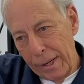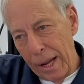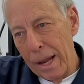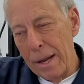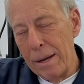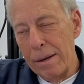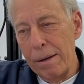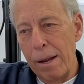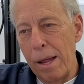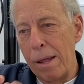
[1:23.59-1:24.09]

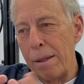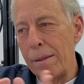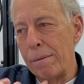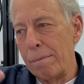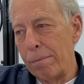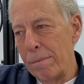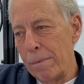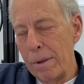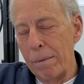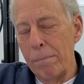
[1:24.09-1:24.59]
And, and
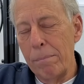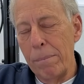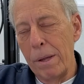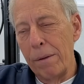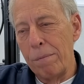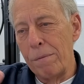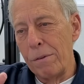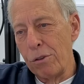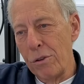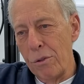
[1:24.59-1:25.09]

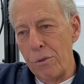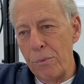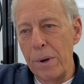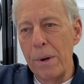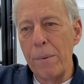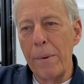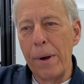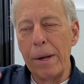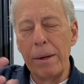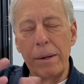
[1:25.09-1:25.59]
if it's a
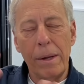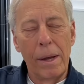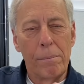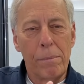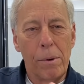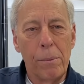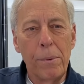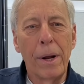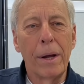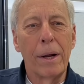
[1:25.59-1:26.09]
three-way, yeah,
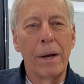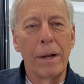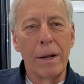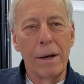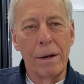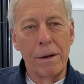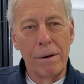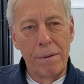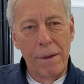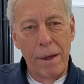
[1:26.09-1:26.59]
but we're not going to
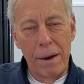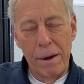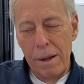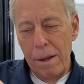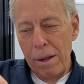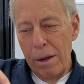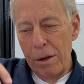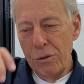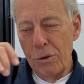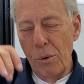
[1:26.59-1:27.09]
get into that.
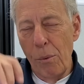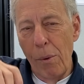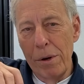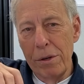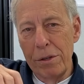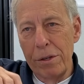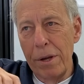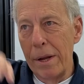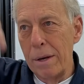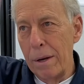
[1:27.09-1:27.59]
So one
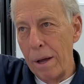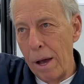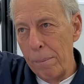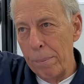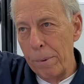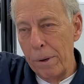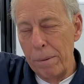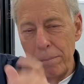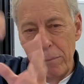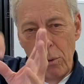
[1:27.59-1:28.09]
set
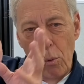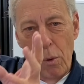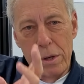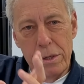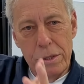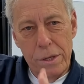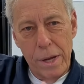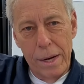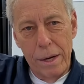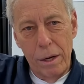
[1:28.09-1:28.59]
upper, one
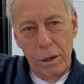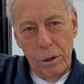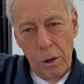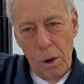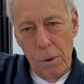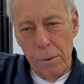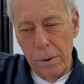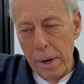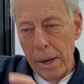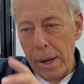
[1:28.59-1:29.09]
set
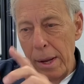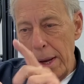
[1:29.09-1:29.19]
lower.